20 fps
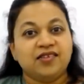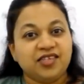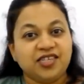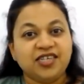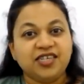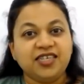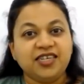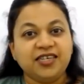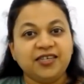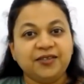
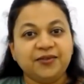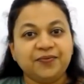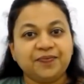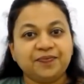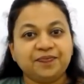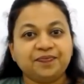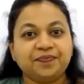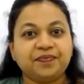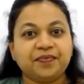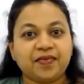isn't it?
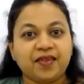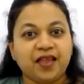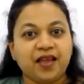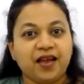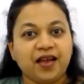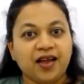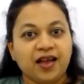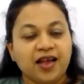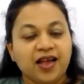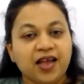
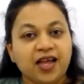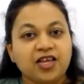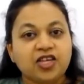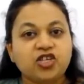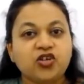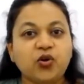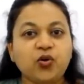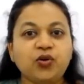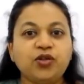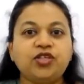
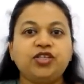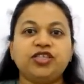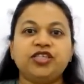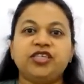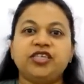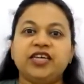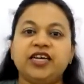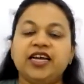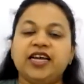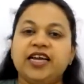So
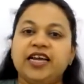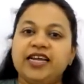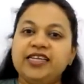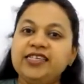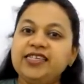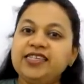in